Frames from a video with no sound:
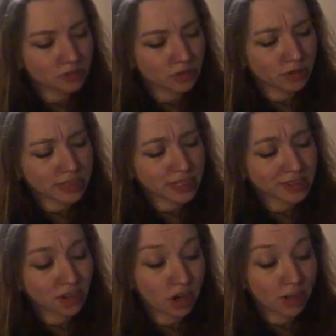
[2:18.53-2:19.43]
Drew. It says
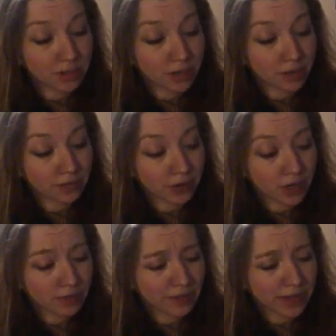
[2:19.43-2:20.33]
the author
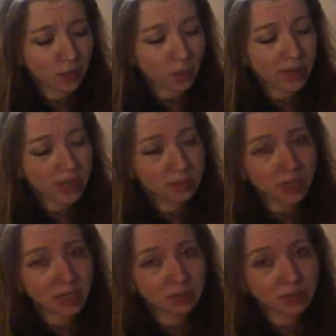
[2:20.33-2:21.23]
of a Wiccan
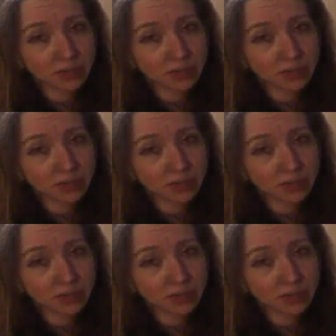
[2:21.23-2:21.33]
Bible,